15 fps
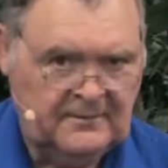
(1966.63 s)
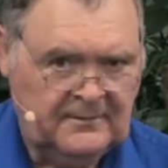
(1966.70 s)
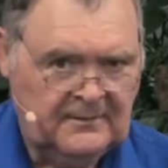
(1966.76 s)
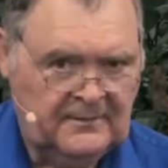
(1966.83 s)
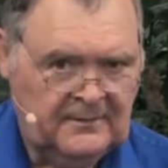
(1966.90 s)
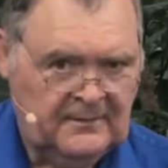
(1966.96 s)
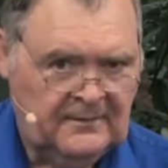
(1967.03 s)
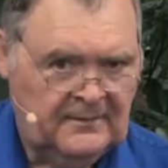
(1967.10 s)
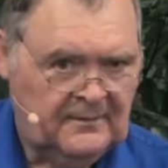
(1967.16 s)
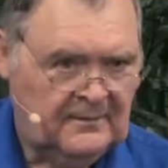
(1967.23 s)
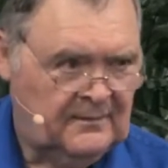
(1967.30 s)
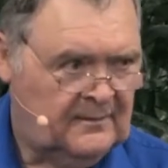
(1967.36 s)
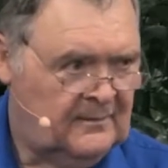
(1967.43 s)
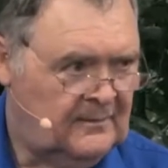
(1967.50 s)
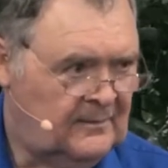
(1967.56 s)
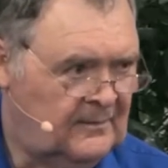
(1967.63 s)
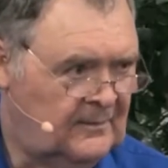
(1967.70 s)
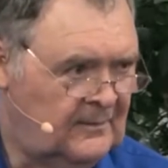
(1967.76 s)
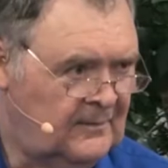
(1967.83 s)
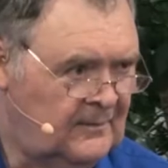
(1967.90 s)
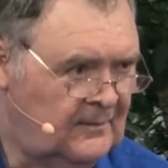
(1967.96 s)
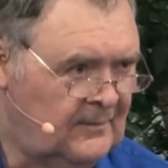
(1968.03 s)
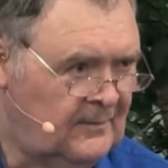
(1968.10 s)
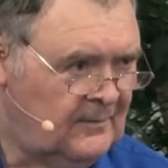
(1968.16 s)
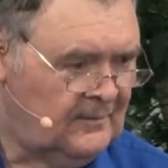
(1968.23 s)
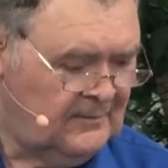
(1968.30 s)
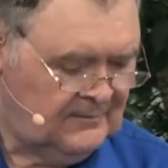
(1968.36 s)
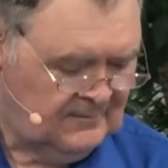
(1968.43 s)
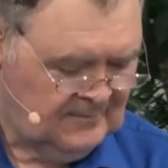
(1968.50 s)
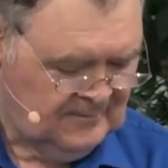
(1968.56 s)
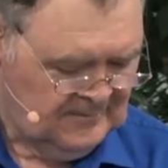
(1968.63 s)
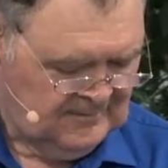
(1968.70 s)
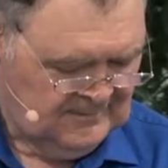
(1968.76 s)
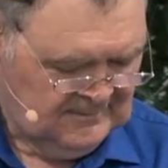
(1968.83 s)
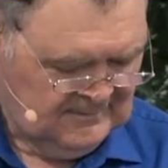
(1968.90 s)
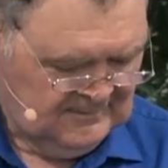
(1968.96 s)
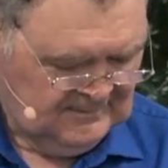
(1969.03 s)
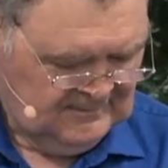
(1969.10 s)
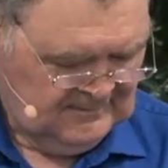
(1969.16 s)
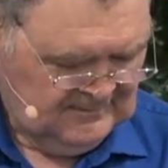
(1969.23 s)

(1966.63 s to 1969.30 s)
Nothing is said.